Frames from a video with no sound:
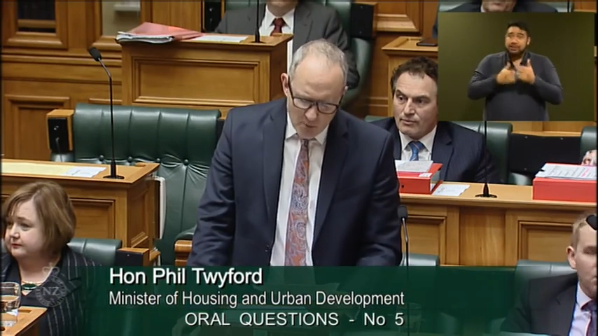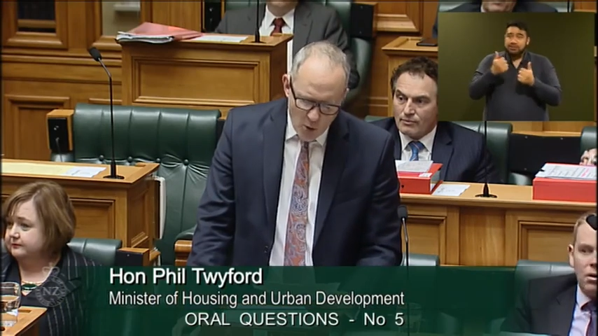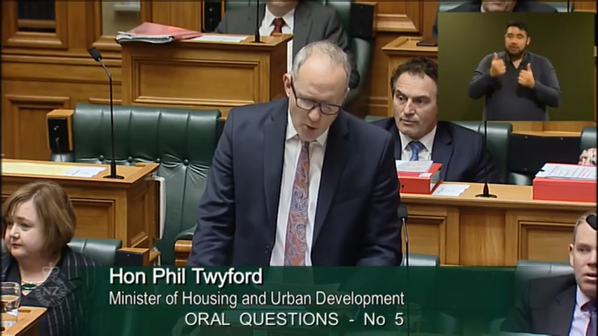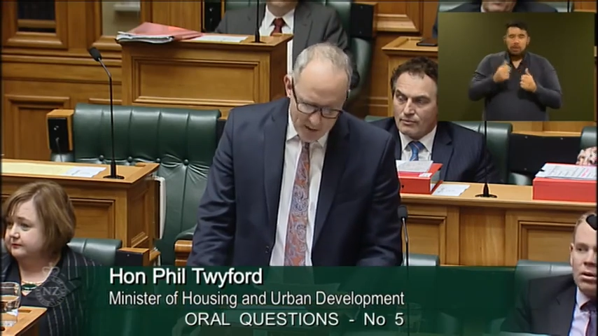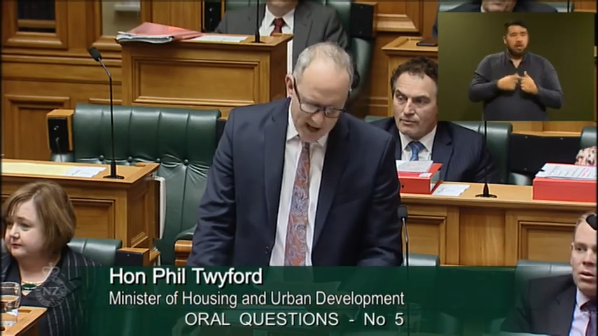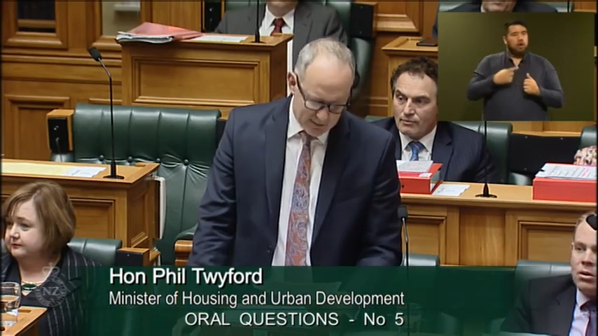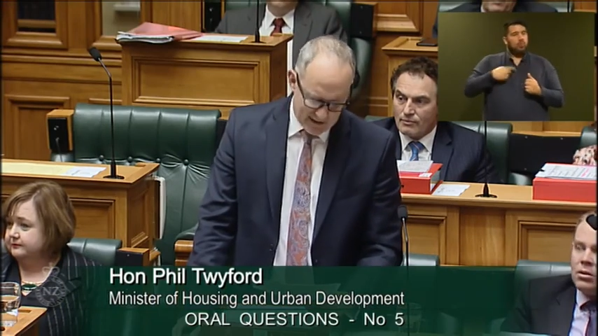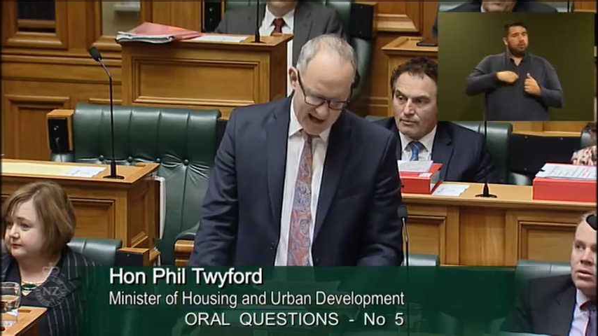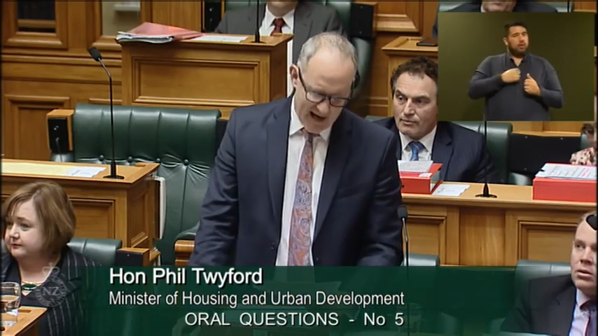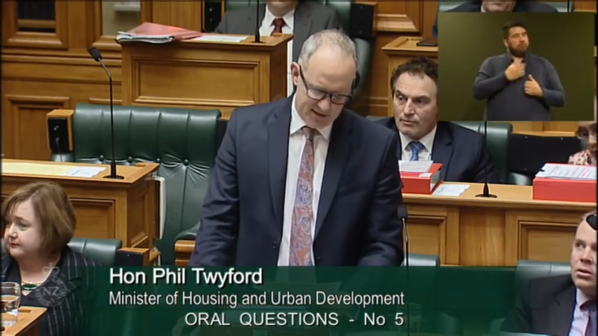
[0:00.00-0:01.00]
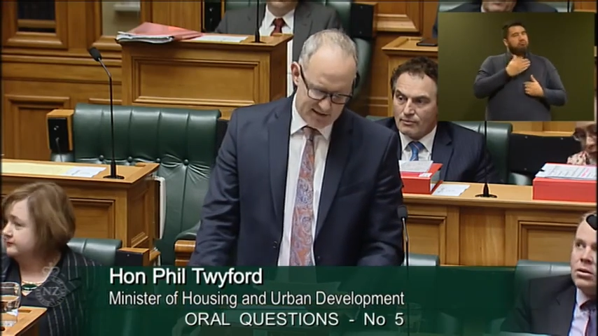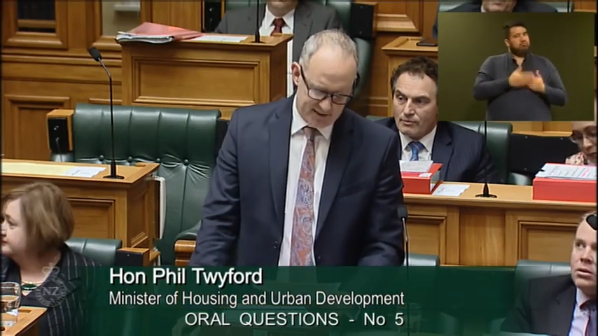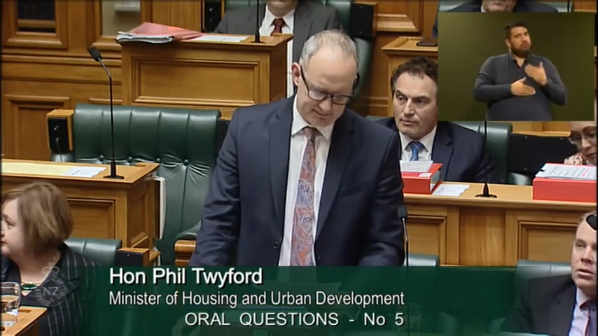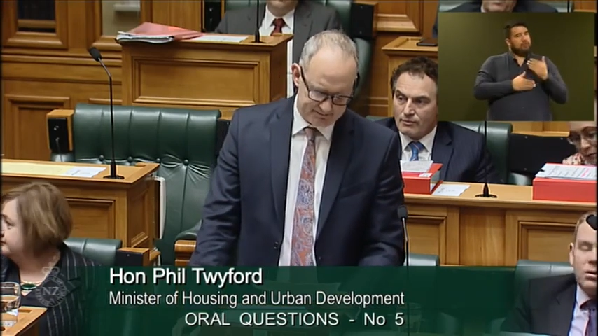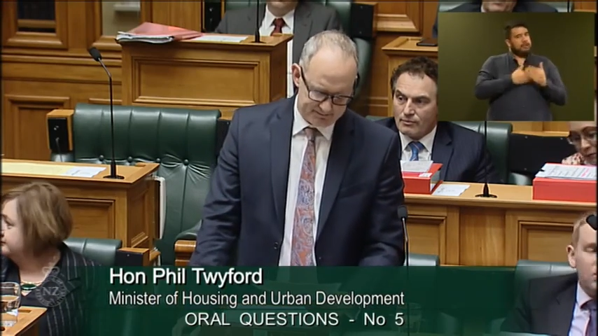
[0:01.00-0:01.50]
Speaker 1: more public
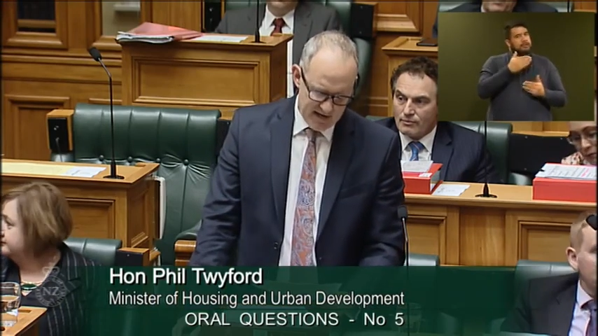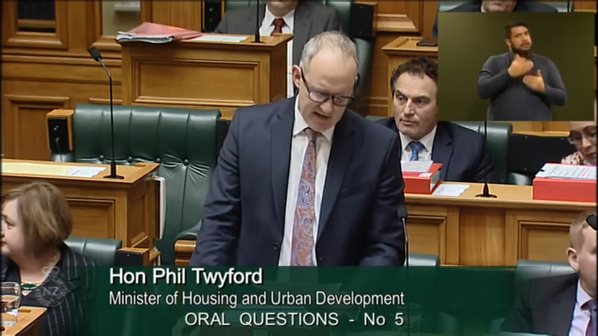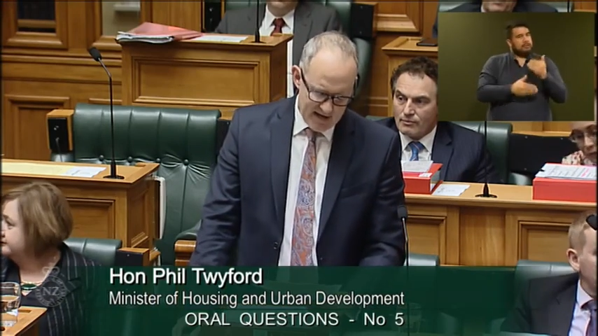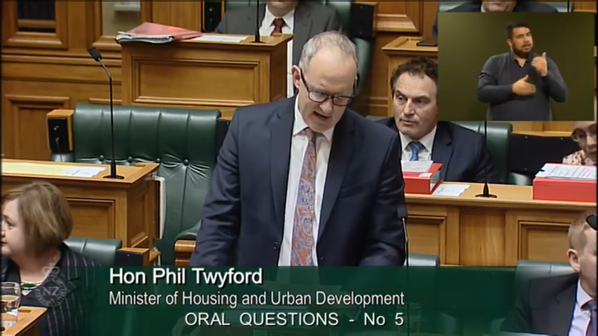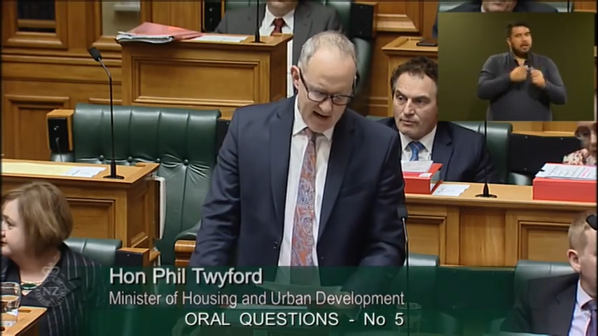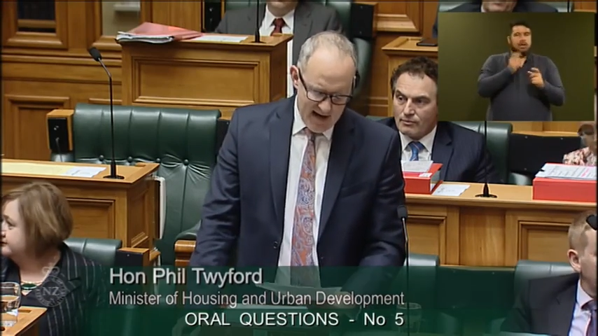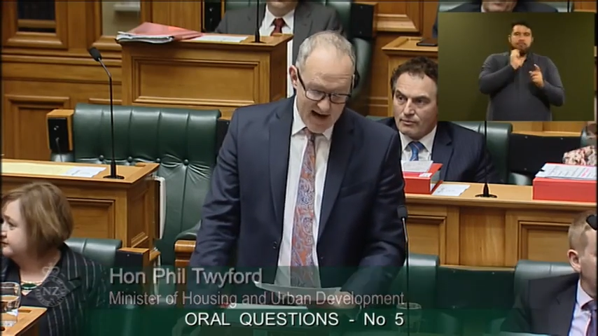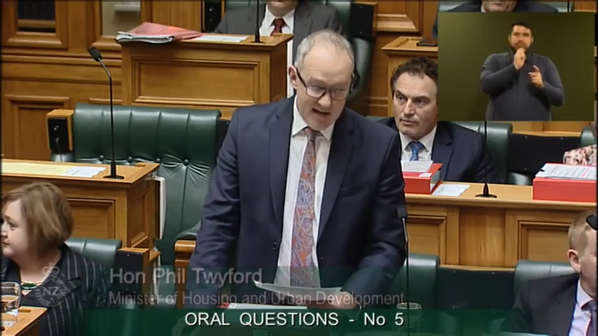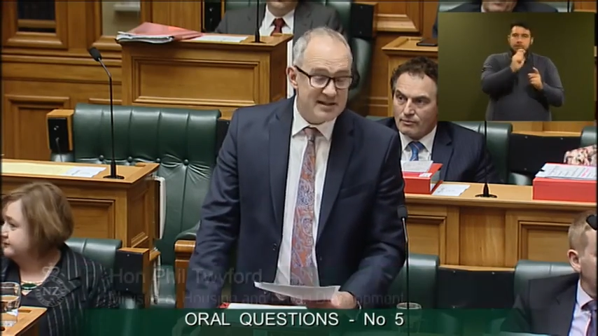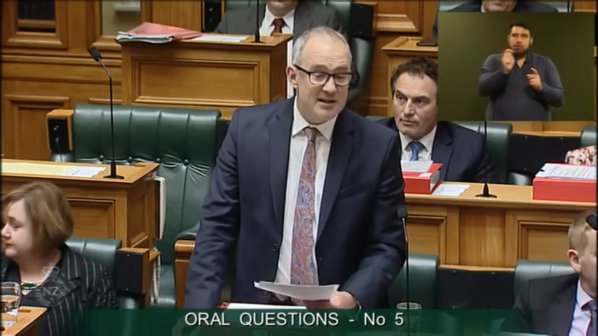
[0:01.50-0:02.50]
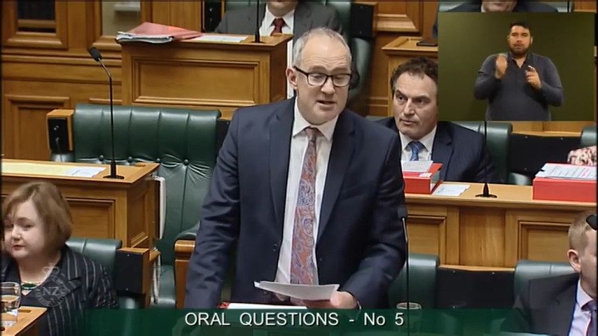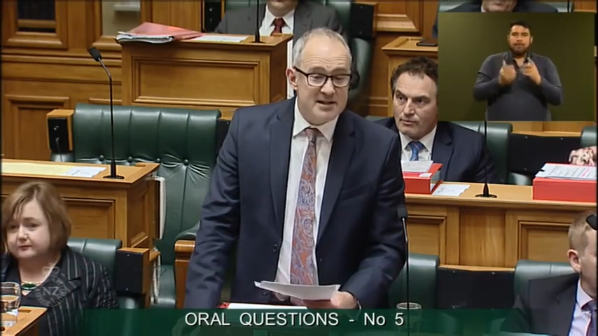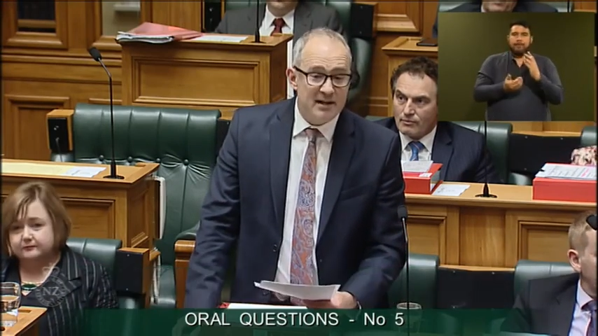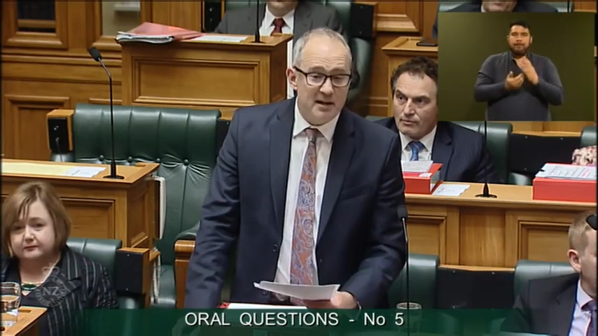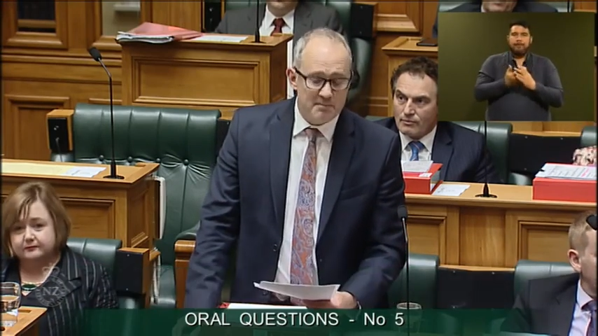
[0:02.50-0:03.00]
housing. Housing New
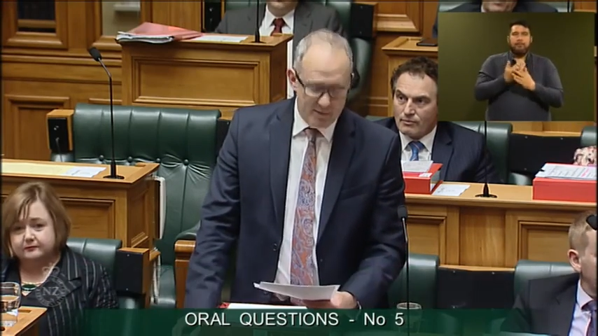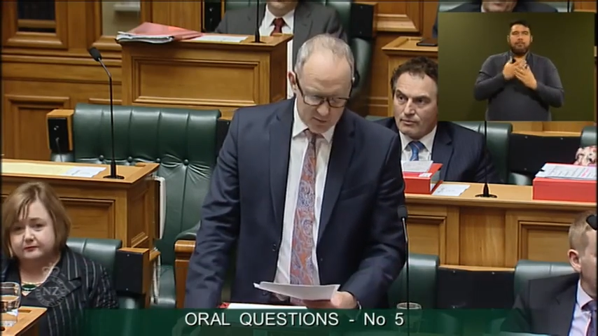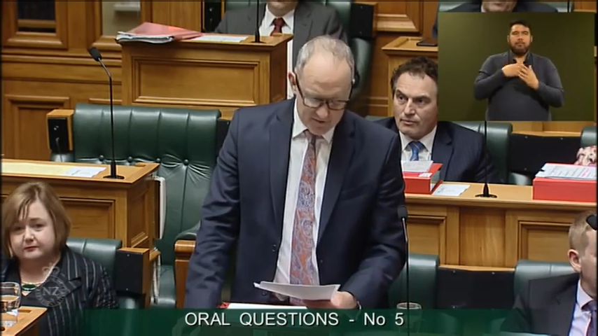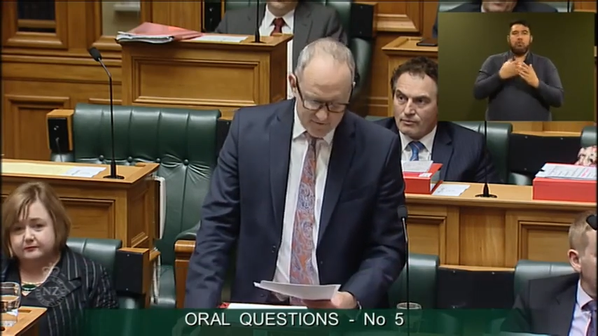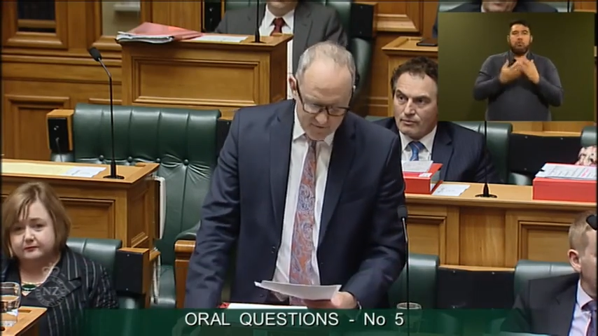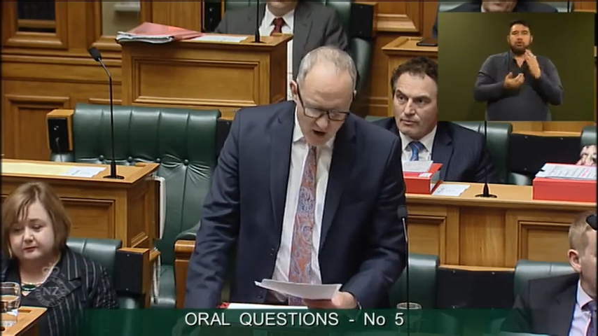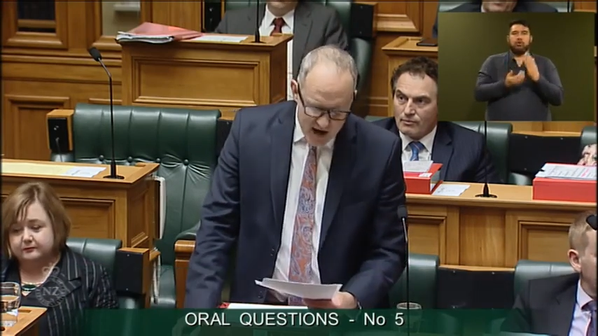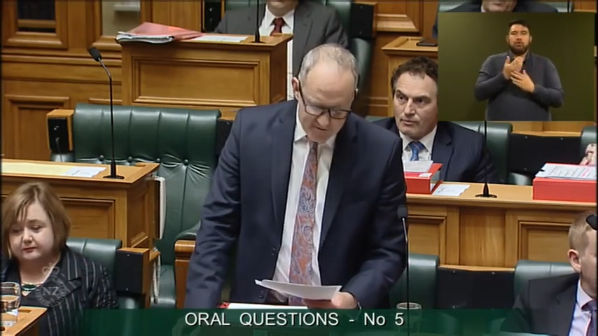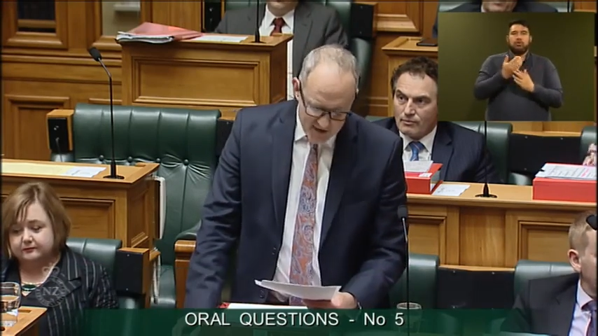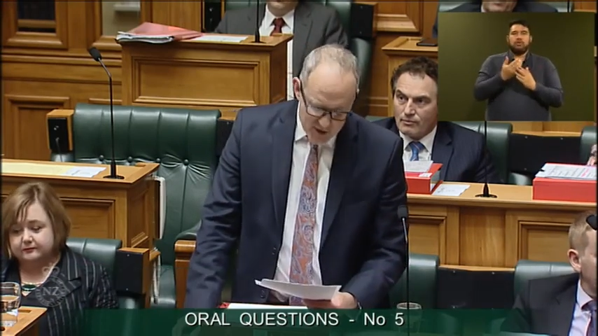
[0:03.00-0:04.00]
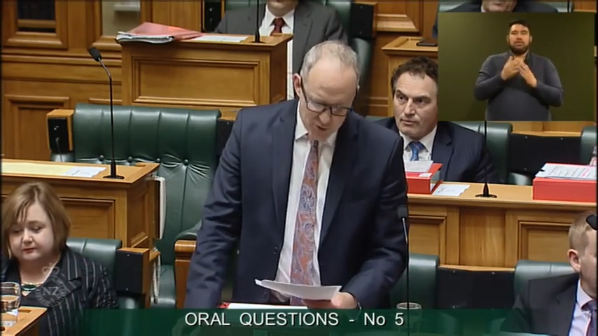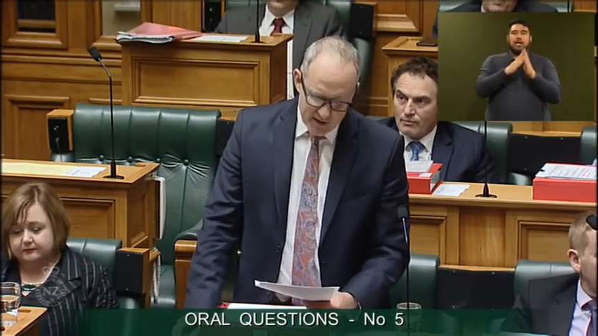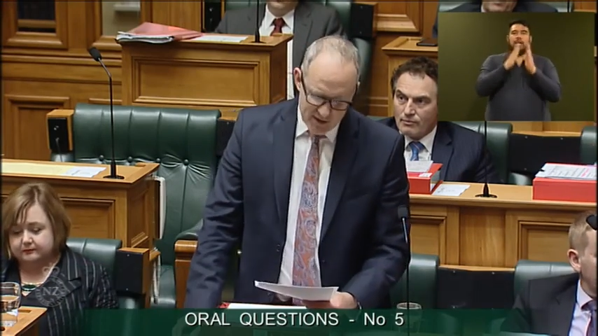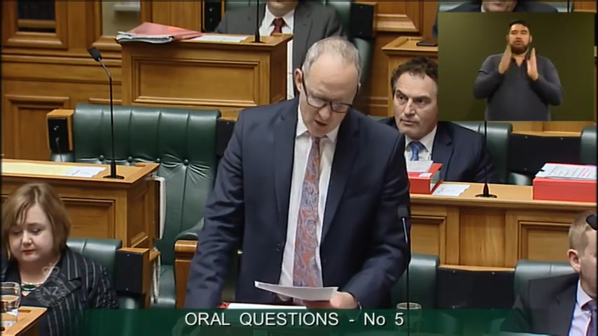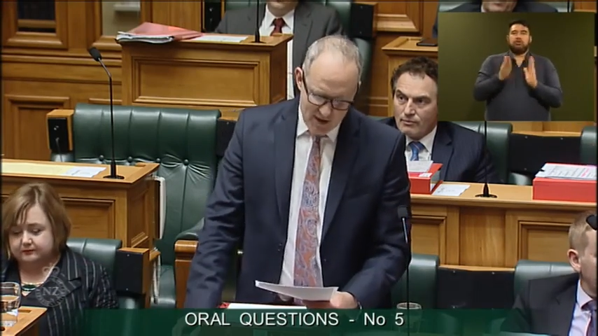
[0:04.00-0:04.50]
Zealand built
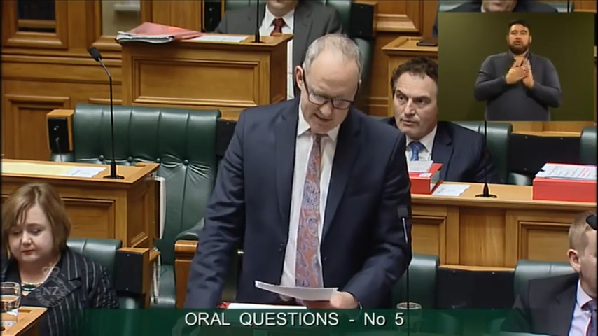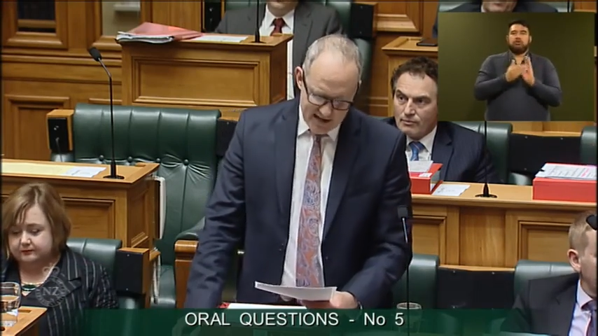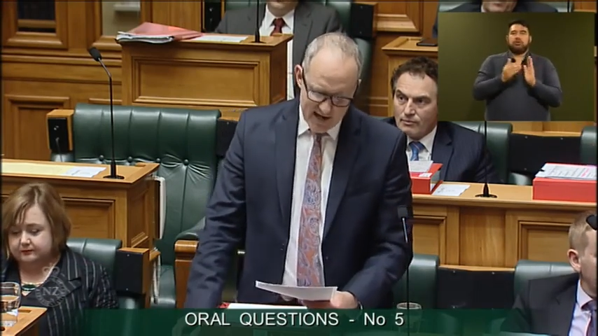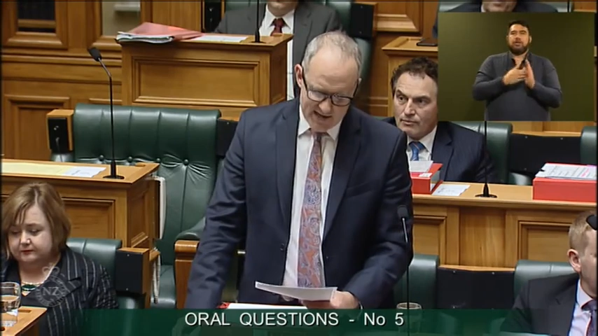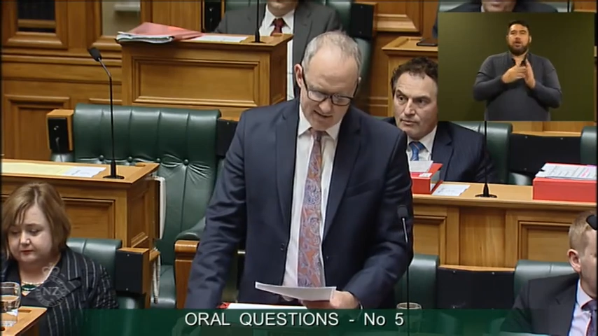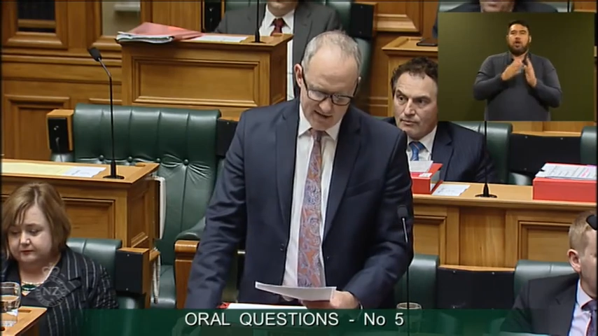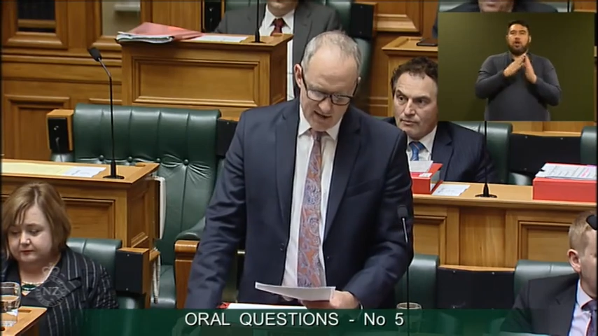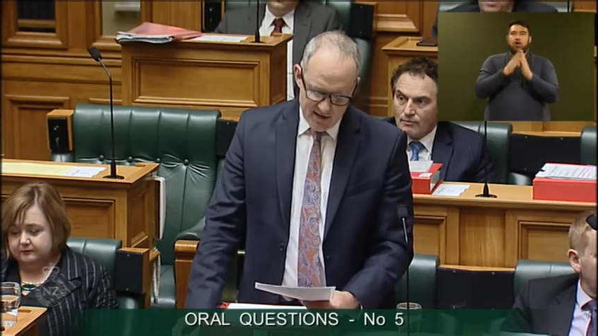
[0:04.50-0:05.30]
598